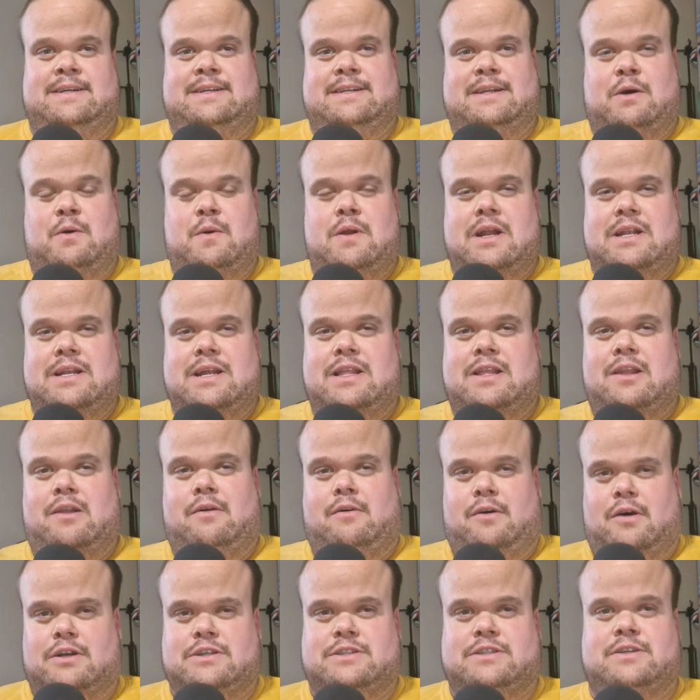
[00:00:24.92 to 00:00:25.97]
Now, when I did the
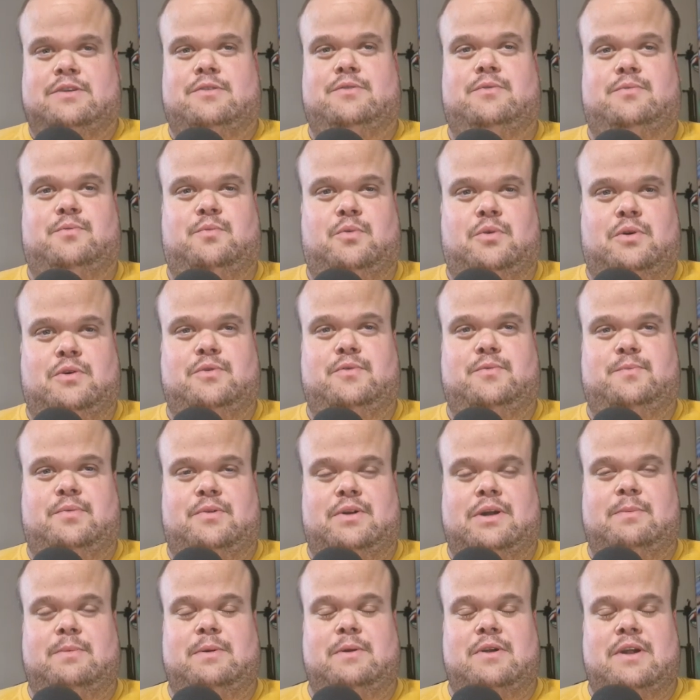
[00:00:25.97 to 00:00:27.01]
last World
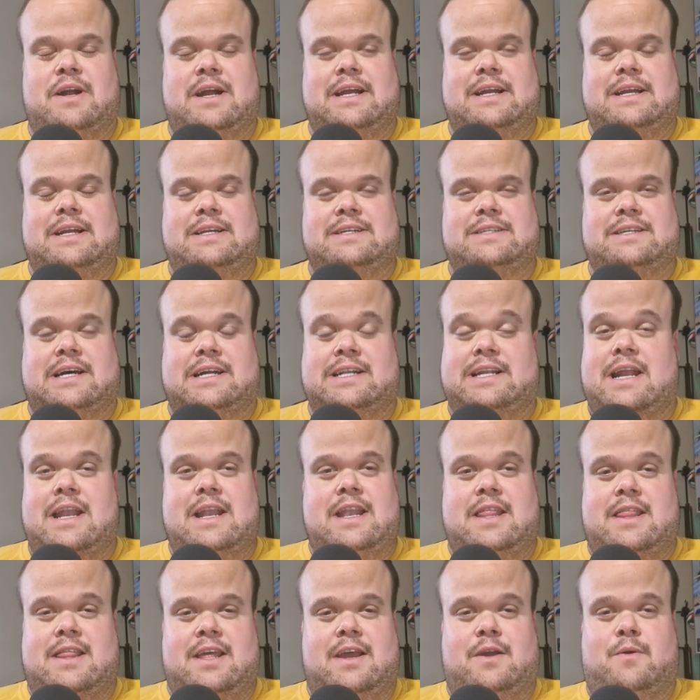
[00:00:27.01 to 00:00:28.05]
Rugby Rankings, I
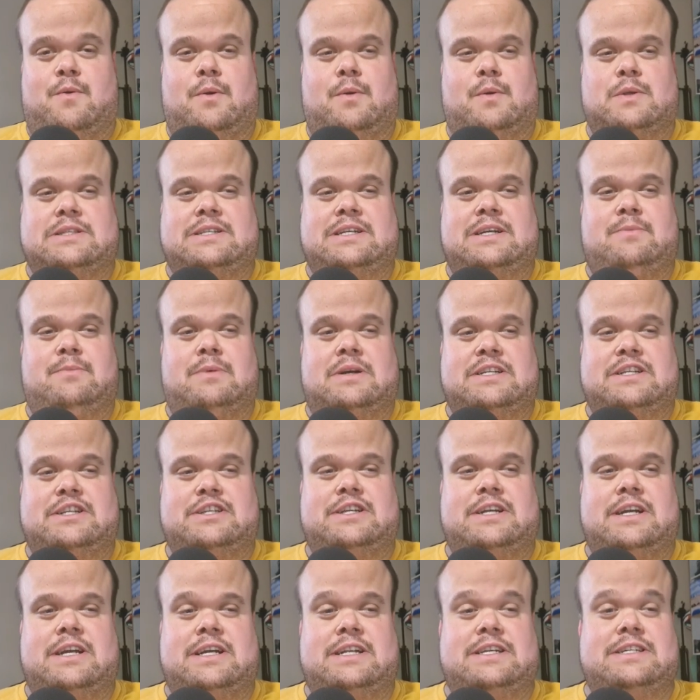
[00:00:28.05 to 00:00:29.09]
didn't think we would see much
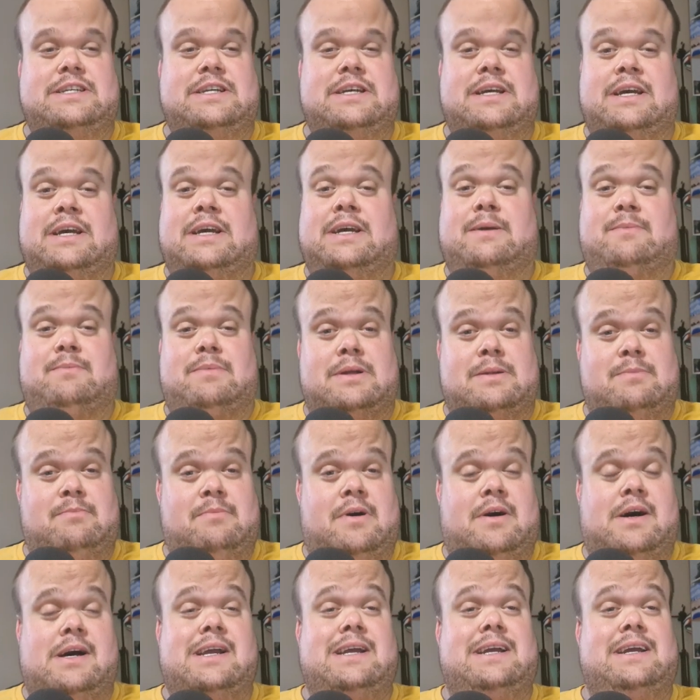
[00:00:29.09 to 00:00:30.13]
change, but
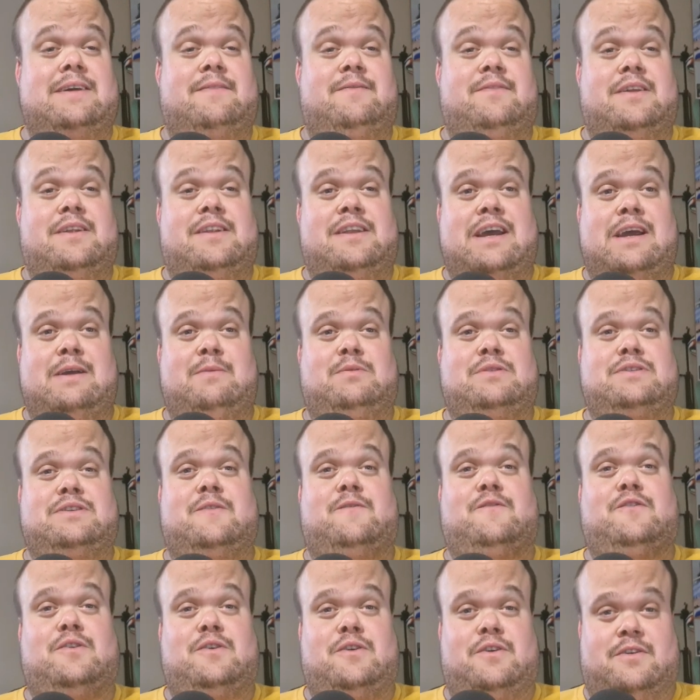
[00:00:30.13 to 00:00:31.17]
my have the tables
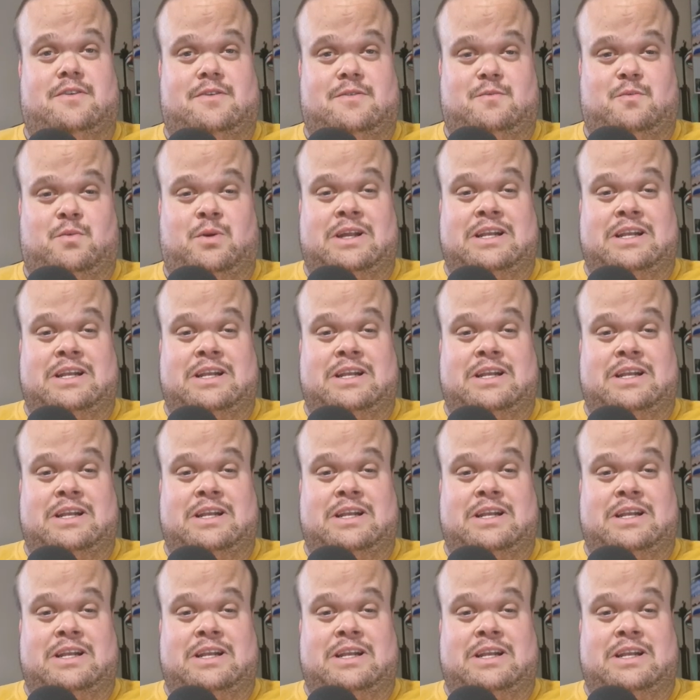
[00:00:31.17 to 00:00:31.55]
have turned.